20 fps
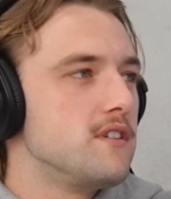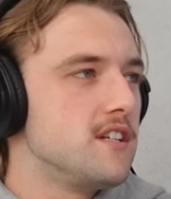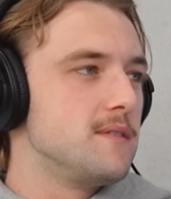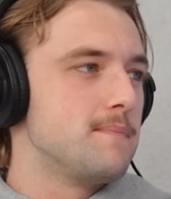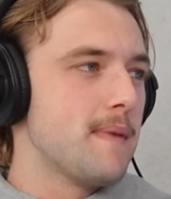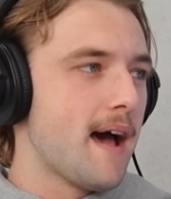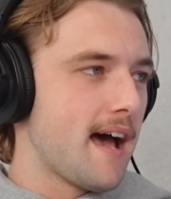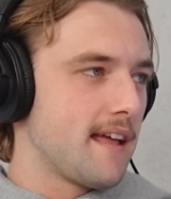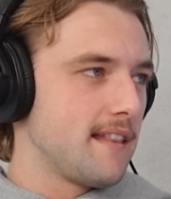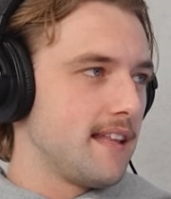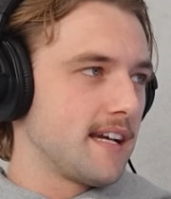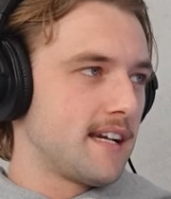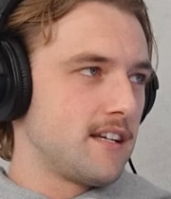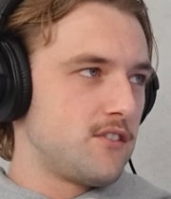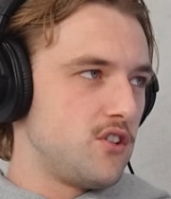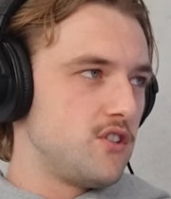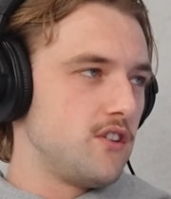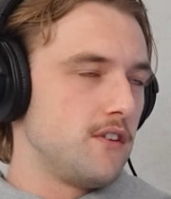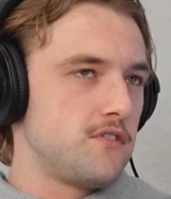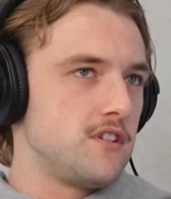she's mad,
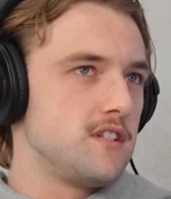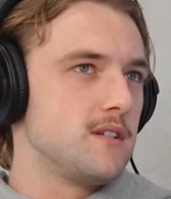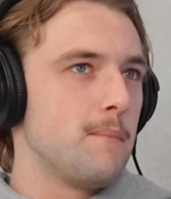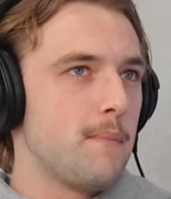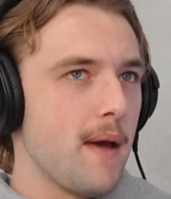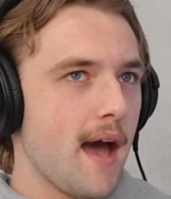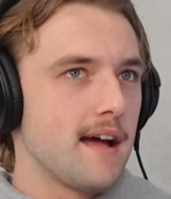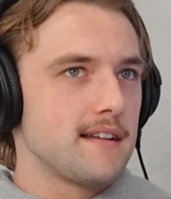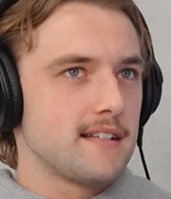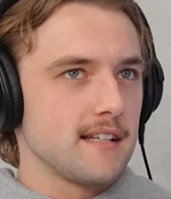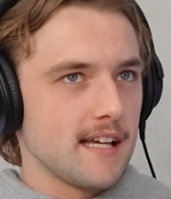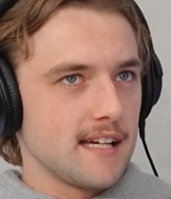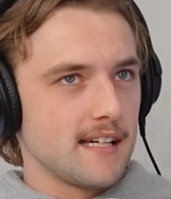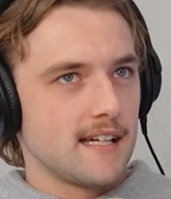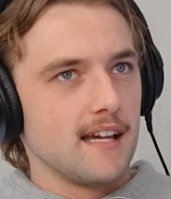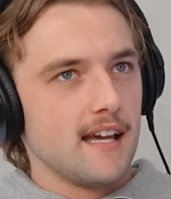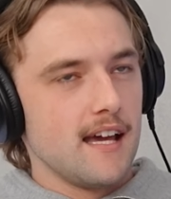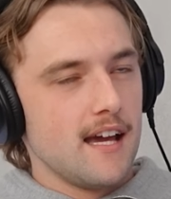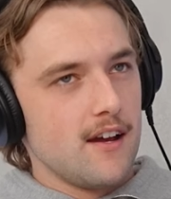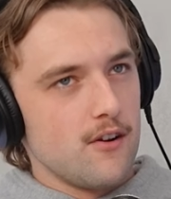like if she's about to
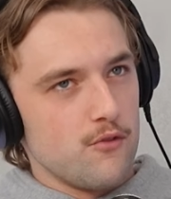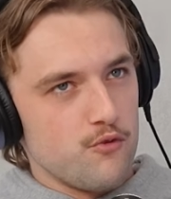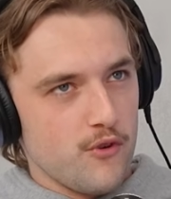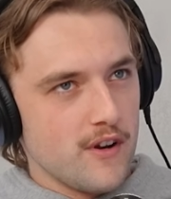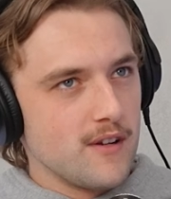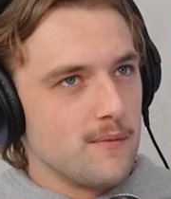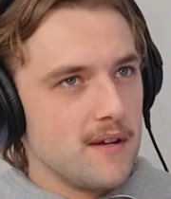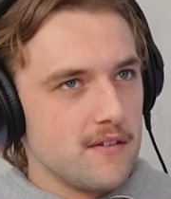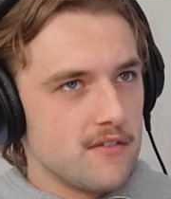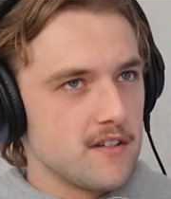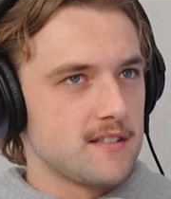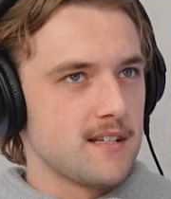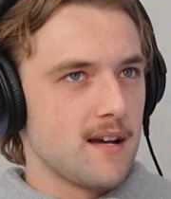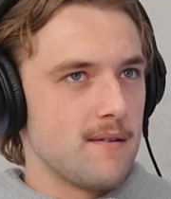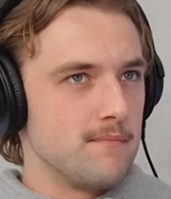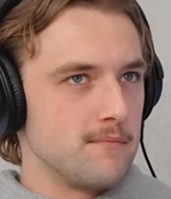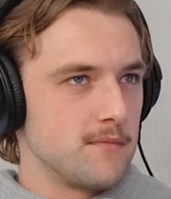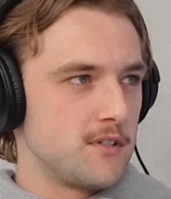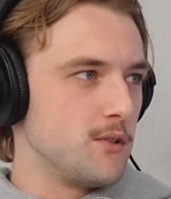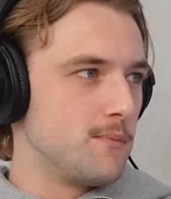like ring me for
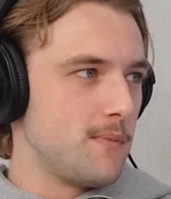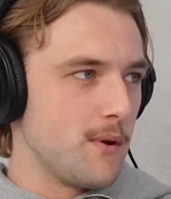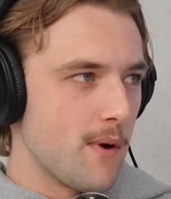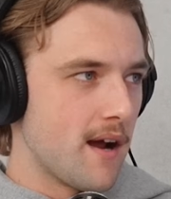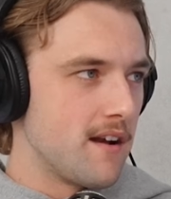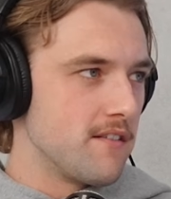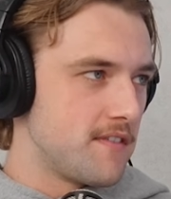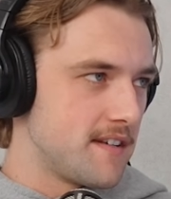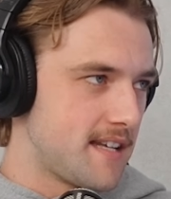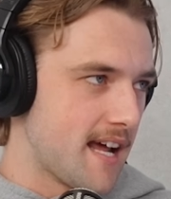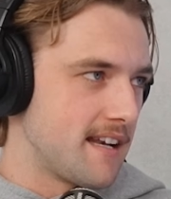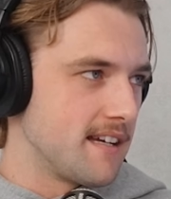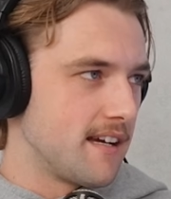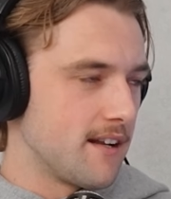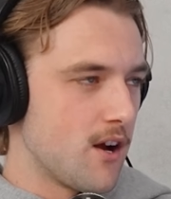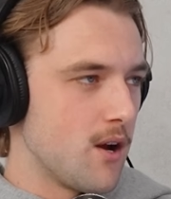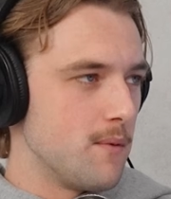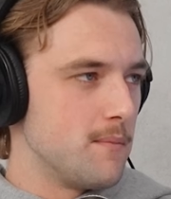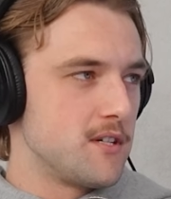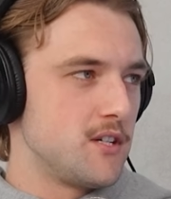something, she'd be waiting for Dad to get
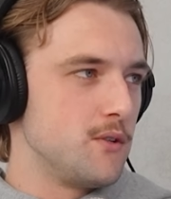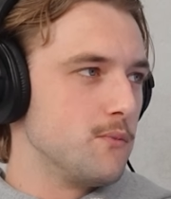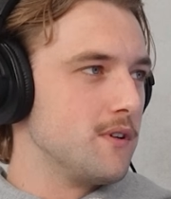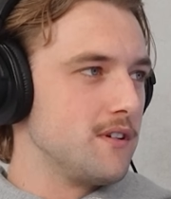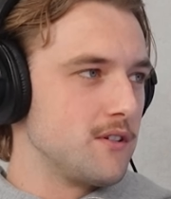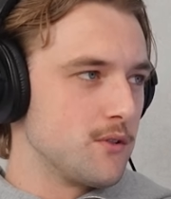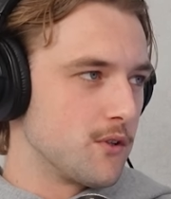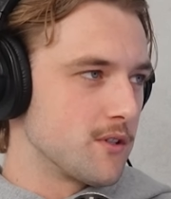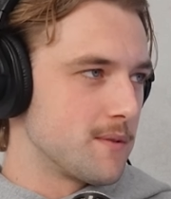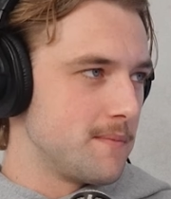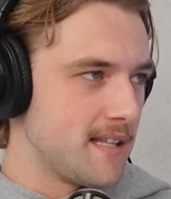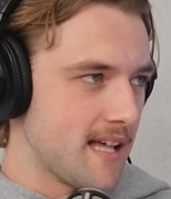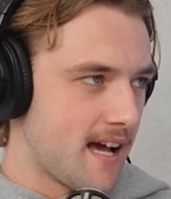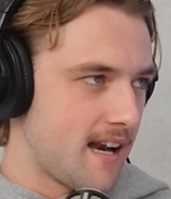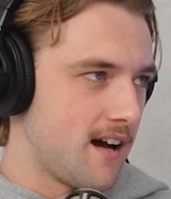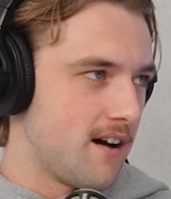home, but she wouldn't talk to me that